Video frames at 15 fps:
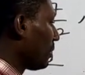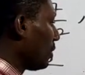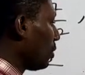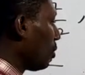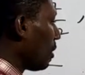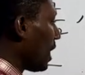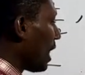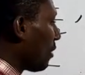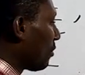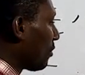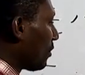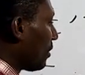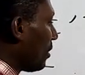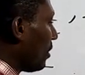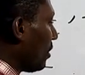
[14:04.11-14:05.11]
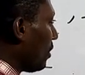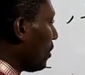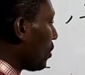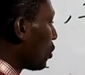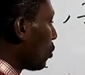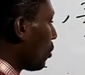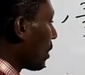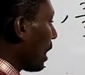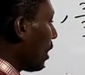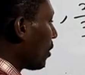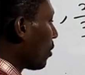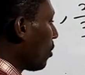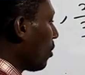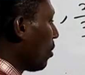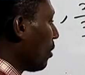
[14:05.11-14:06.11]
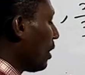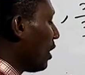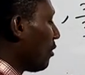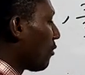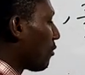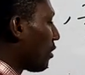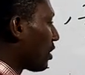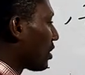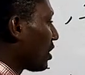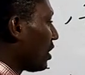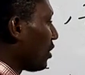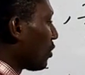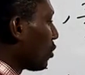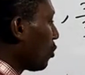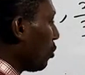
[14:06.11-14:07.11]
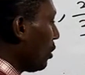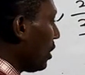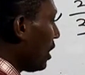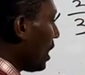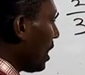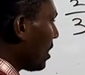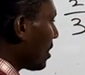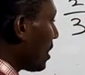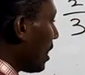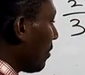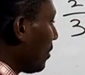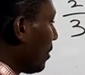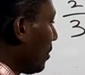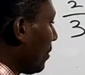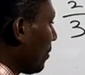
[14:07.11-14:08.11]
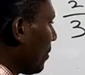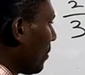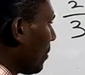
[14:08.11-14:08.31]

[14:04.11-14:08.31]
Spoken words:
You have 2 can go in 14. 2 here 7.